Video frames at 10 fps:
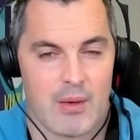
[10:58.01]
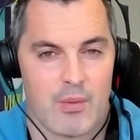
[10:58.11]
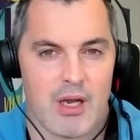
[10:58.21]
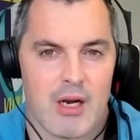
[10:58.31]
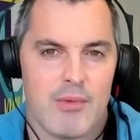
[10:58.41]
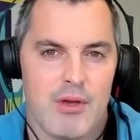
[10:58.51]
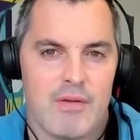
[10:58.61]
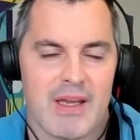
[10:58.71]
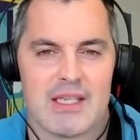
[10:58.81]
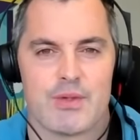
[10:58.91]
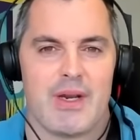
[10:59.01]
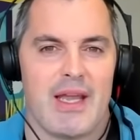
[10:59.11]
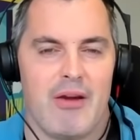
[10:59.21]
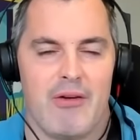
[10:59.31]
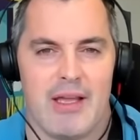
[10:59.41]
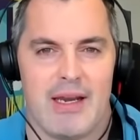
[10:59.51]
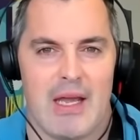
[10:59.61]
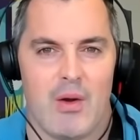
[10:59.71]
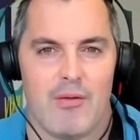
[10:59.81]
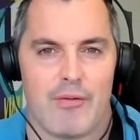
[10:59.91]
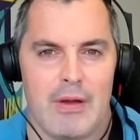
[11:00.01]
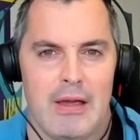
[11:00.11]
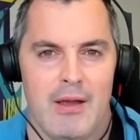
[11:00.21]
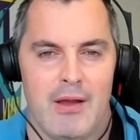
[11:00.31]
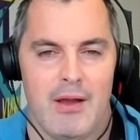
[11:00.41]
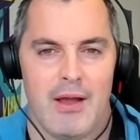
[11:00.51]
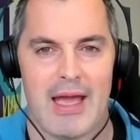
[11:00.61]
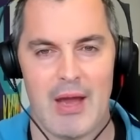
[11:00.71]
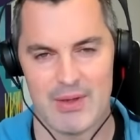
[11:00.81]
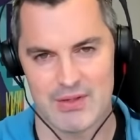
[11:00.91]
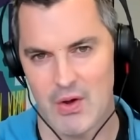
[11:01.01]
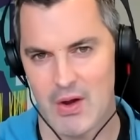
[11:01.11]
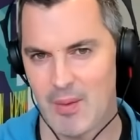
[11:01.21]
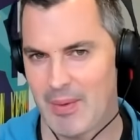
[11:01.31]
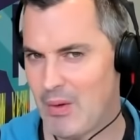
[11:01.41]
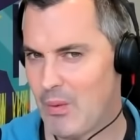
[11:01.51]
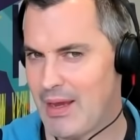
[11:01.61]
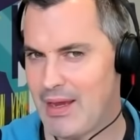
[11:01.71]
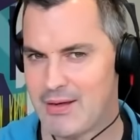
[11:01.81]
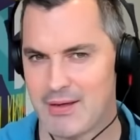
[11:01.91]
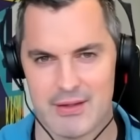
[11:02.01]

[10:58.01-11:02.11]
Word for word: Like, we're kind of moving into an area now of how we talk about weight.